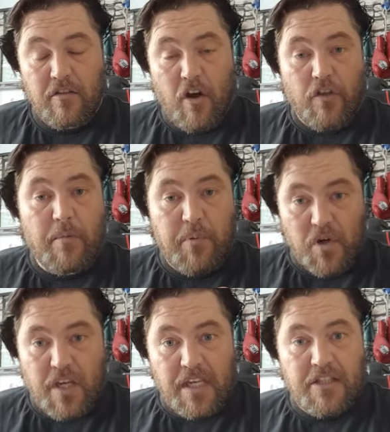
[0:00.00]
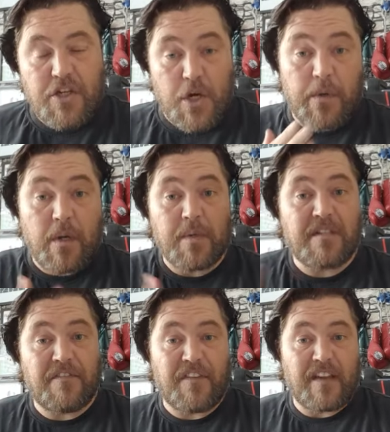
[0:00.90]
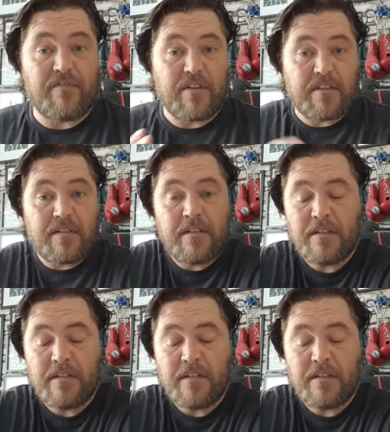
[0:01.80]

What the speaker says: on the bookies, Junior was the favourite.